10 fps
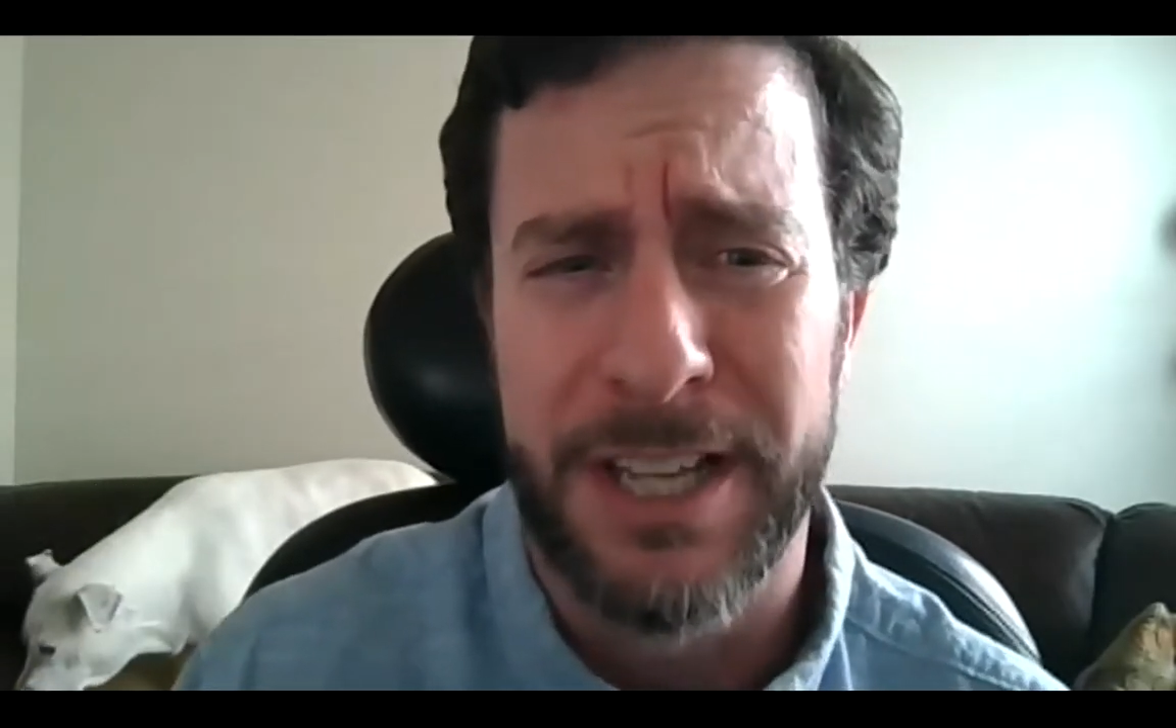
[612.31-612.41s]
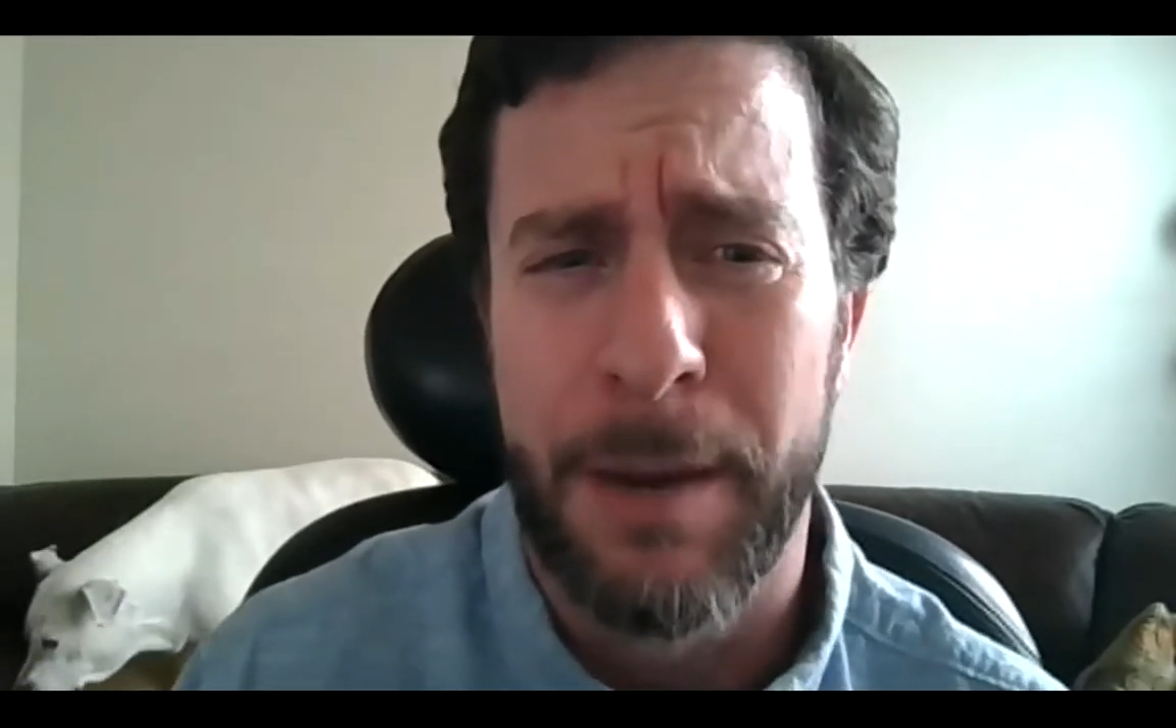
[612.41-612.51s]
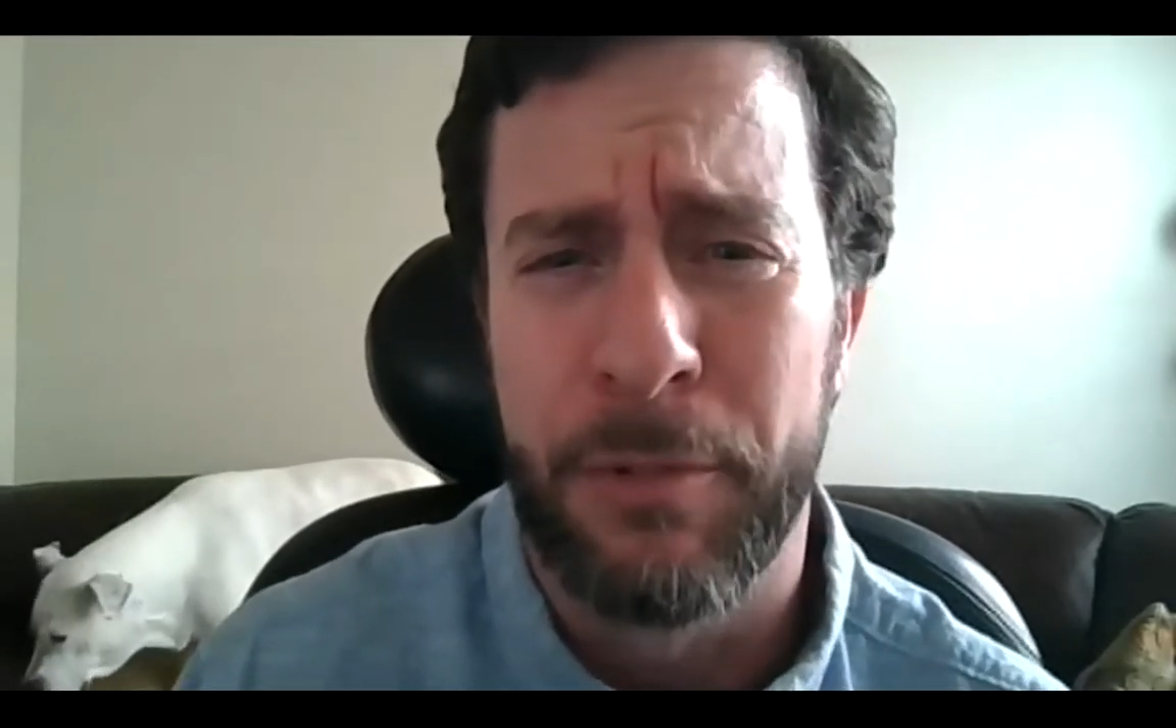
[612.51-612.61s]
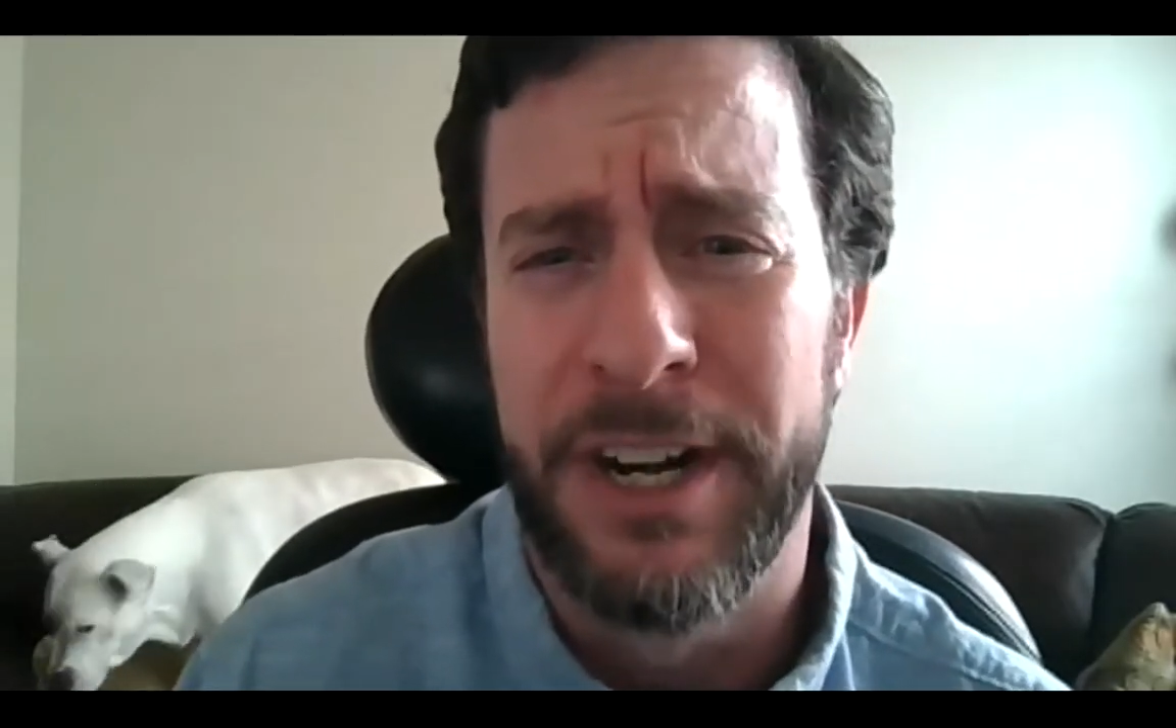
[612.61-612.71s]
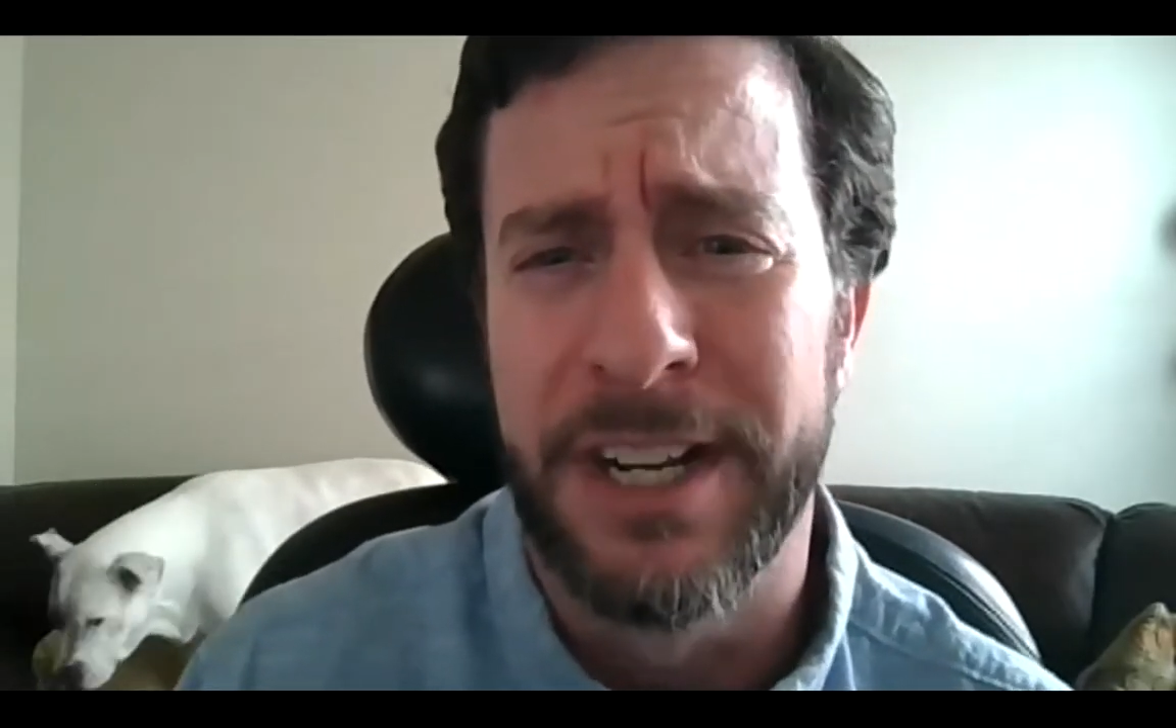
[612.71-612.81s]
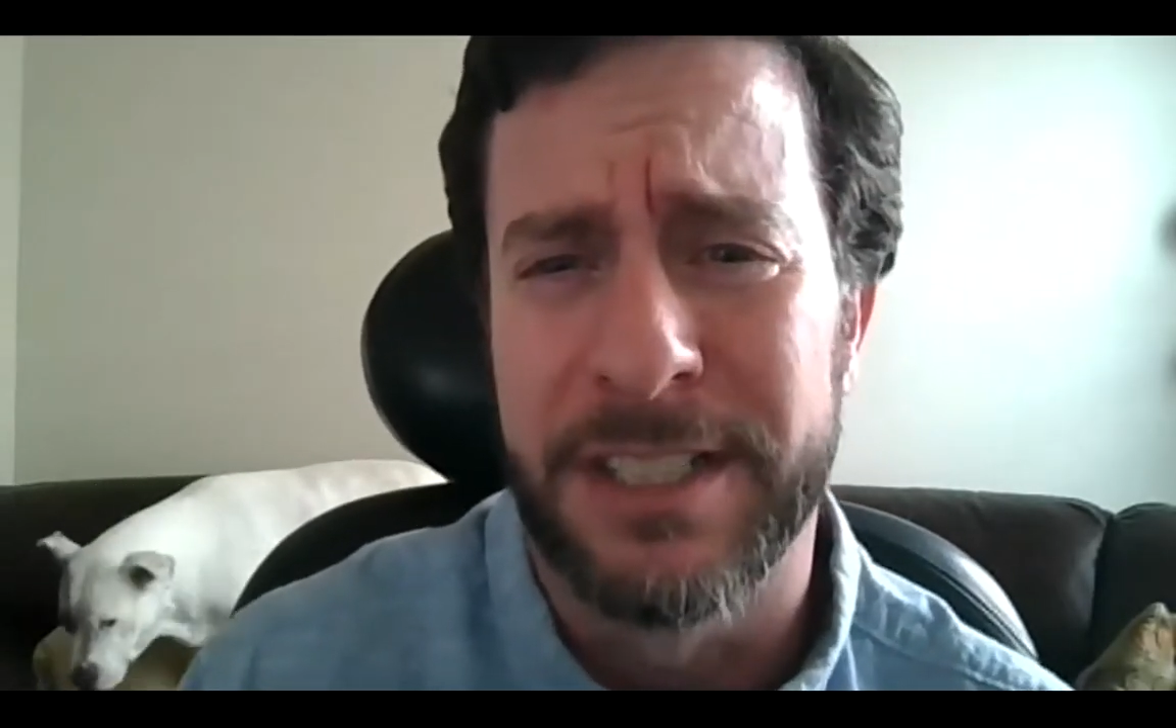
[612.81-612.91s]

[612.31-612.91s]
operating